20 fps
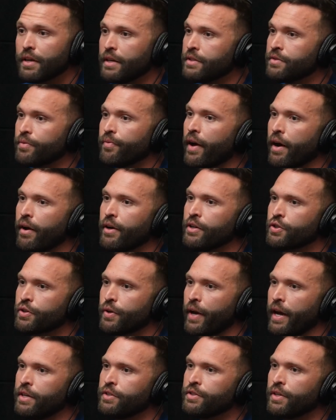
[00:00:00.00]
It's very
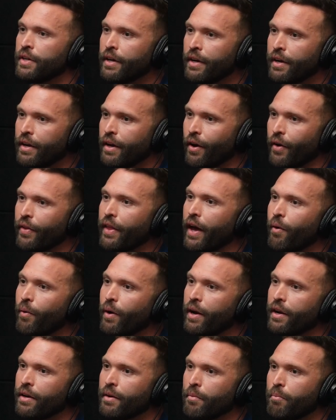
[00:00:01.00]
strange on that
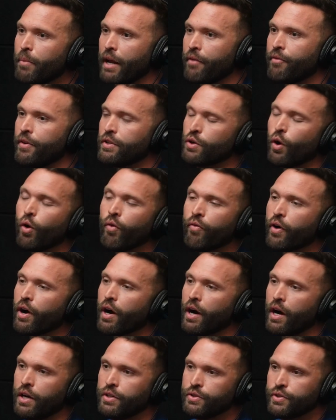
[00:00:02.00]
one, but if it's over
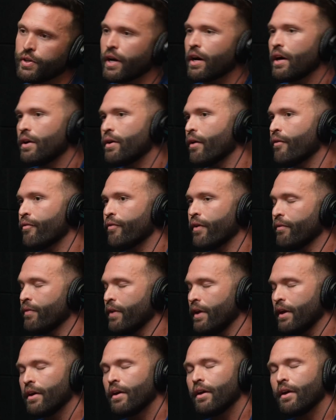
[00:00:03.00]
100,
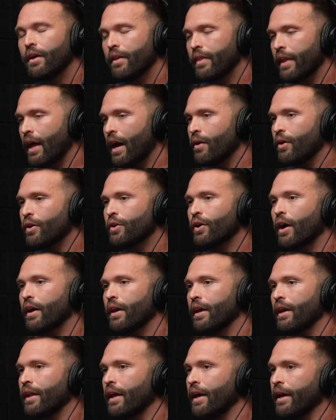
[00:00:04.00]
150, now you're
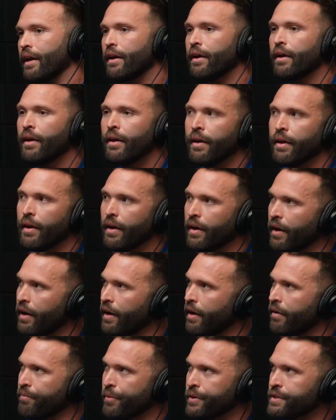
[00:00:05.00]
talking like,
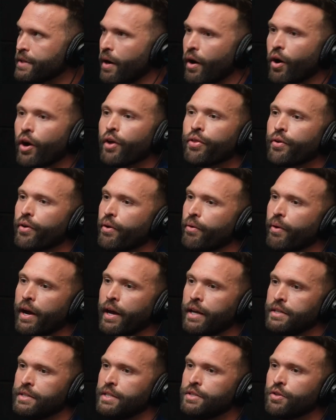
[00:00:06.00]
for example, Arthur,
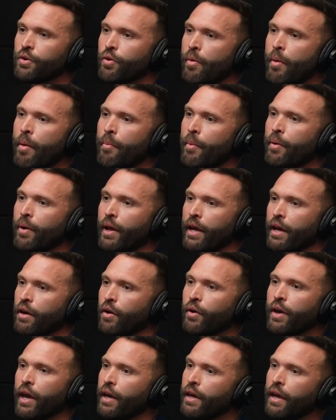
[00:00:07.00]
right? It's easy to remember, like,
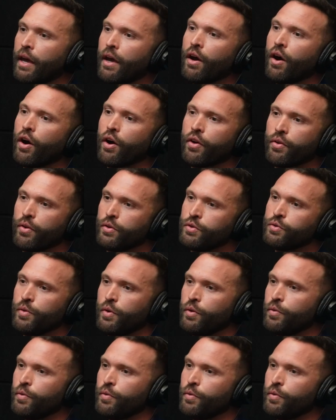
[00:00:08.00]
okay, King Arthur.